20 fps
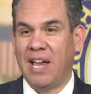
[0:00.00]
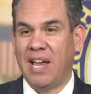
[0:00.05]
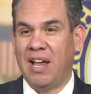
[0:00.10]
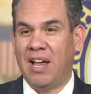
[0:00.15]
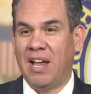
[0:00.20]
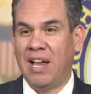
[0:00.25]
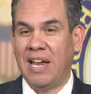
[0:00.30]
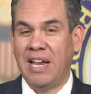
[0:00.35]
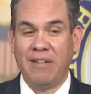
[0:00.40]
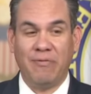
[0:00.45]
Uh,
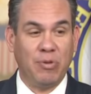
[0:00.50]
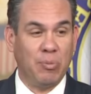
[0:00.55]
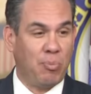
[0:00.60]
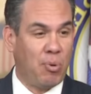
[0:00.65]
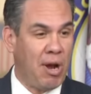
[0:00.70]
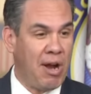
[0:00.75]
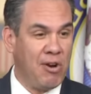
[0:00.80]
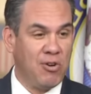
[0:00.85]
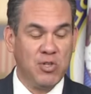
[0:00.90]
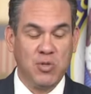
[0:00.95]
and if the
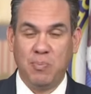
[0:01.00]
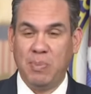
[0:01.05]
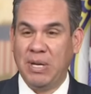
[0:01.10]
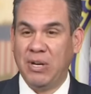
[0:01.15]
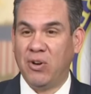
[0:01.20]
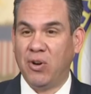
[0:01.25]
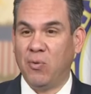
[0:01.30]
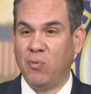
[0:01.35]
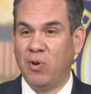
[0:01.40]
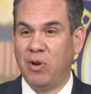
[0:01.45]
prior
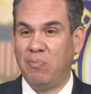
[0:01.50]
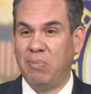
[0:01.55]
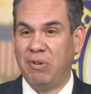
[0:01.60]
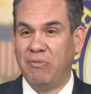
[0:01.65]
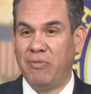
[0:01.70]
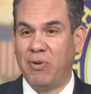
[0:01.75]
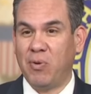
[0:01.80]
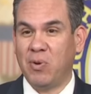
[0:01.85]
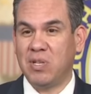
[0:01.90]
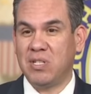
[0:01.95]
speaker would have been
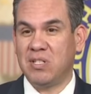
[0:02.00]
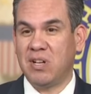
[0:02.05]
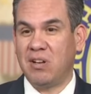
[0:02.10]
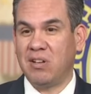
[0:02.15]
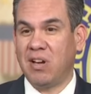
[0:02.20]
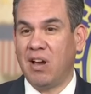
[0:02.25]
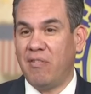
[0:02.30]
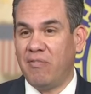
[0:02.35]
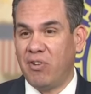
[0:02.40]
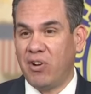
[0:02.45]
focused
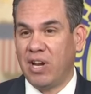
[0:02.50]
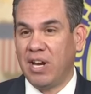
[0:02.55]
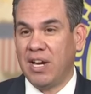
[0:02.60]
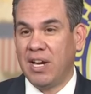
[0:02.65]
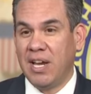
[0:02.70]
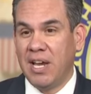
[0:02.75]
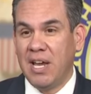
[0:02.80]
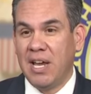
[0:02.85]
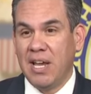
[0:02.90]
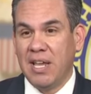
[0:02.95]
on
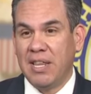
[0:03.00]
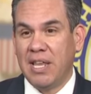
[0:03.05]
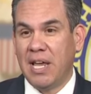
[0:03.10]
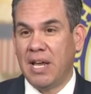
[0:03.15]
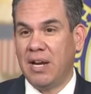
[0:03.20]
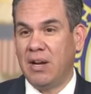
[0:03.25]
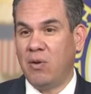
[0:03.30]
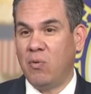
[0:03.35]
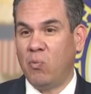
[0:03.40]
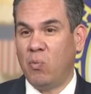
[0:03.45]
governing,
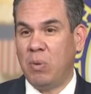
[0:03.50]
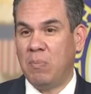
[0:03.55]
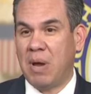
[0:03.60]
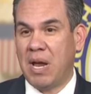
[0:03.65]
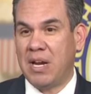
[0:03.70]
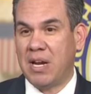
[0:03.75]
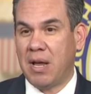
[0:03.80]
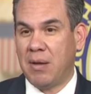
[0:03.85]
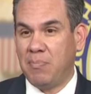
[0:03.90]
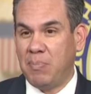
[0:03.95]
then we
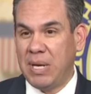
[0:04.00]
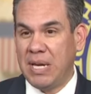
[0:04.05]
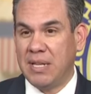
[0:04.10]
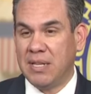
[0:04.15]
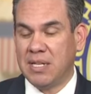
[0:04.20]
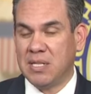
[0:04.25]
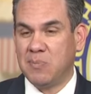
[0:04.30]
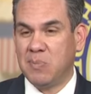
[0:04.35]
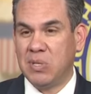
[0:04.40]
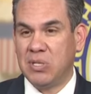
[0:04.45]
might not be
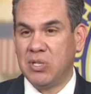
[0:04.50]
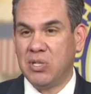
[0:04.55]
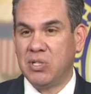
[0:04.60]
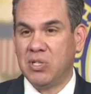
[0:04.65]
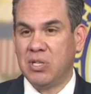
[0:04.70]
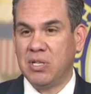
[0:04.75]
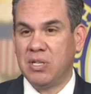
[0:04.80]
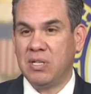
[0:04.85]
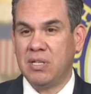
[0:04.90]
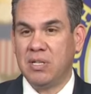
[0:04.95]
in this
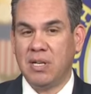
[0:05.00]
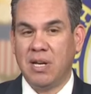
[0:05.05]
position.